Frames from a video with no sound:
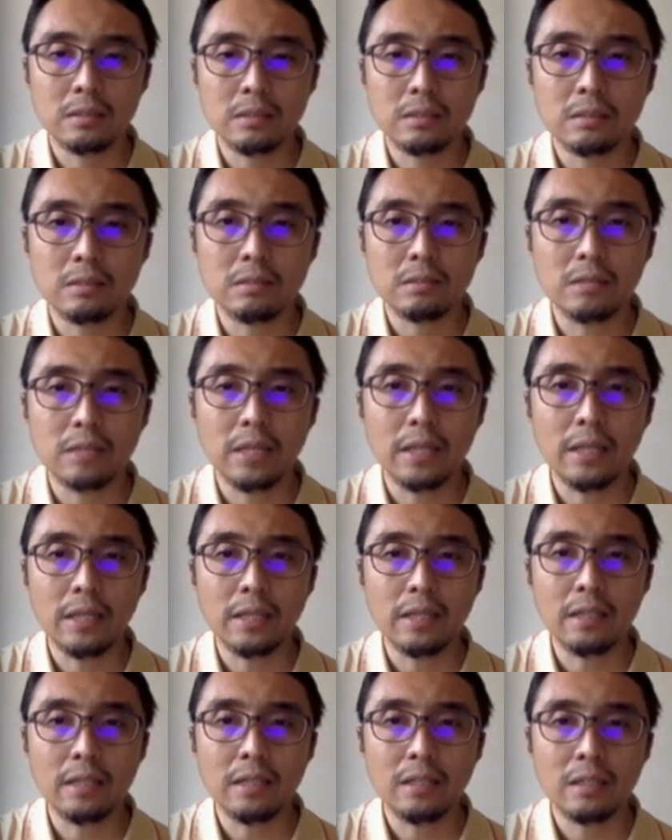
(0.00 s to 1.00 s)
Okay,
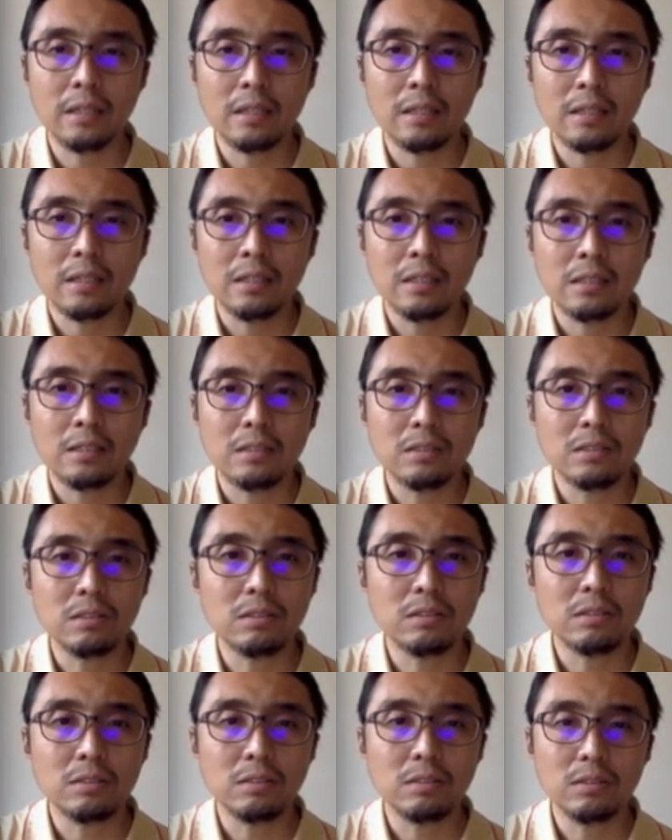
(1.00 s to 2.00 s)

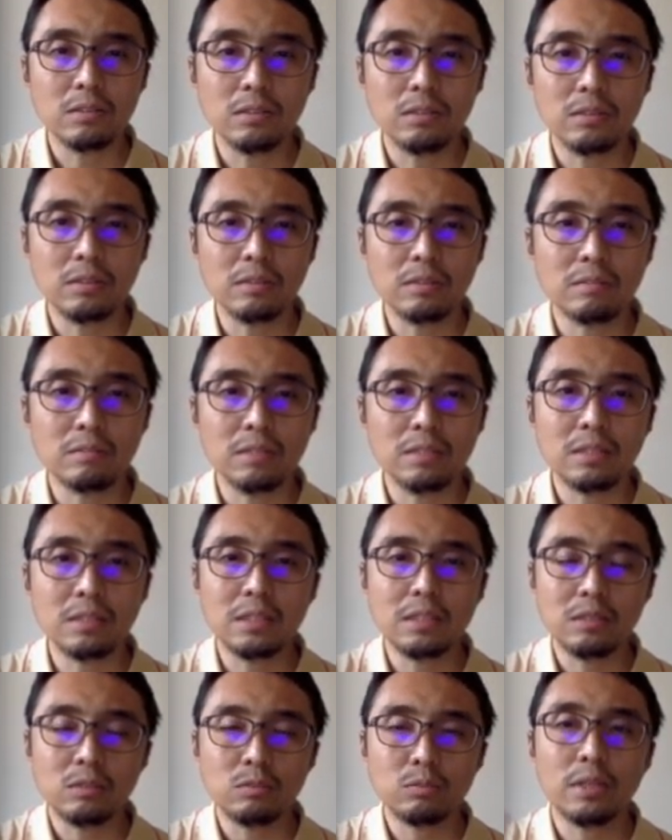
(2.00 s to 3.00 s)
so this
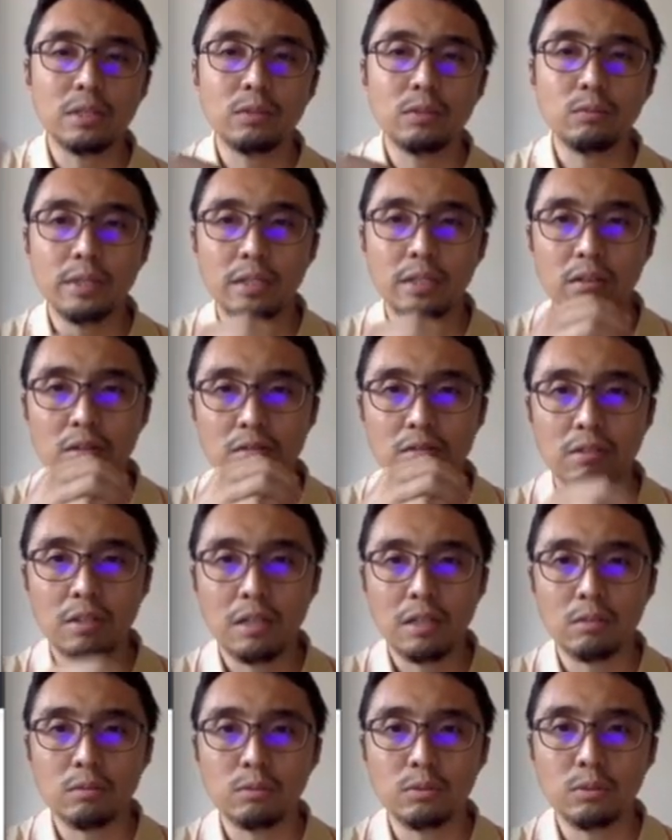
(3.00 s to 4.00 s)
is one way of
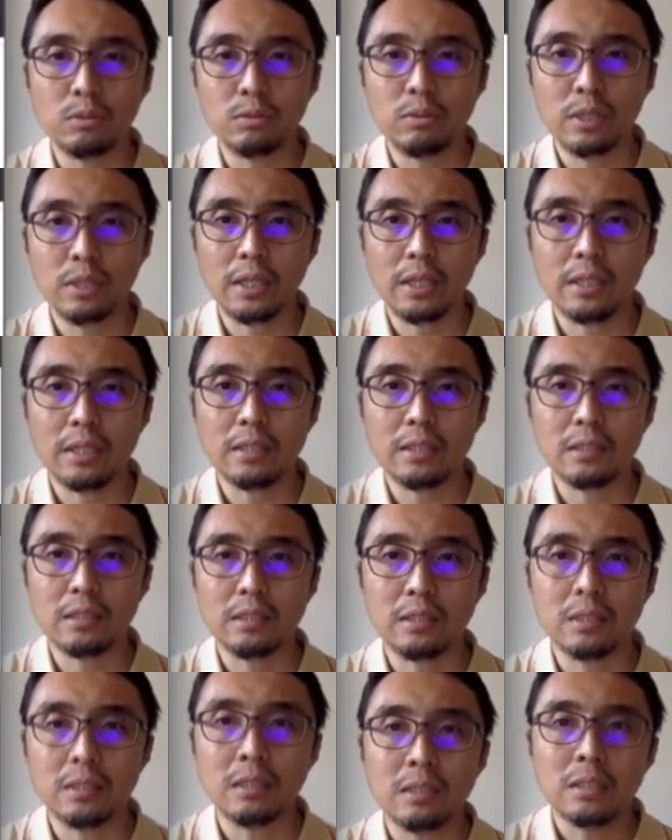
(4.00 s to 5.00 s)
how you can
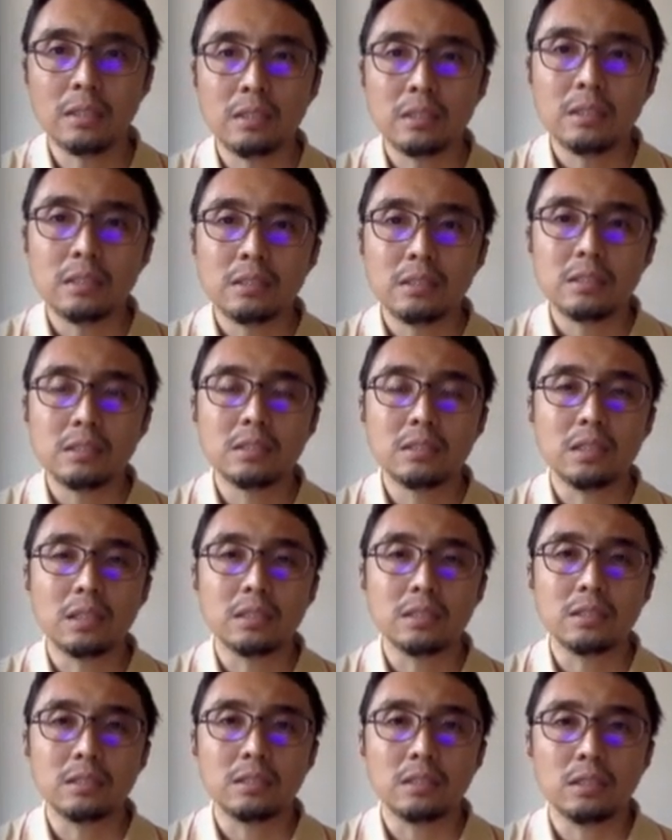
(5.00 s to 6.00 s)

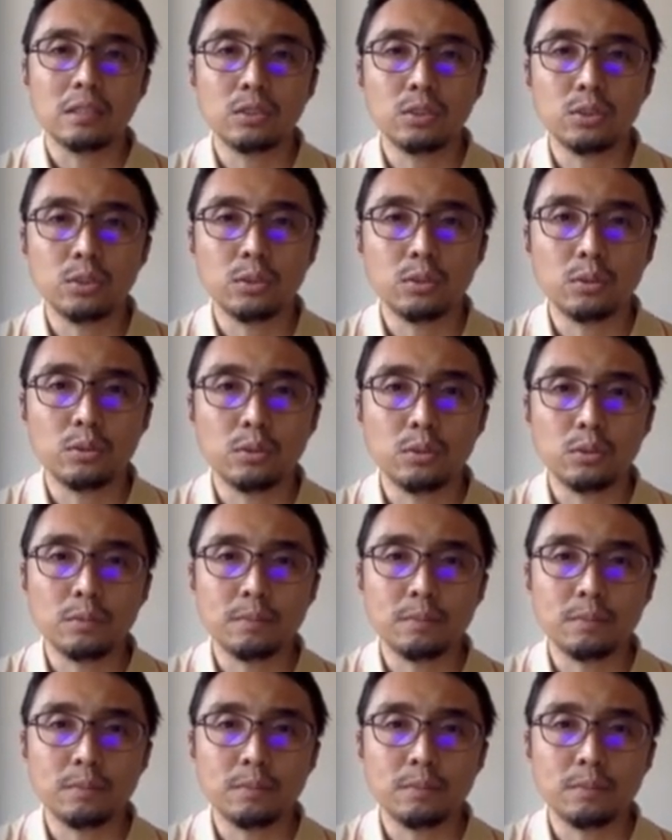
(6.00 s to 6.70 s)
just show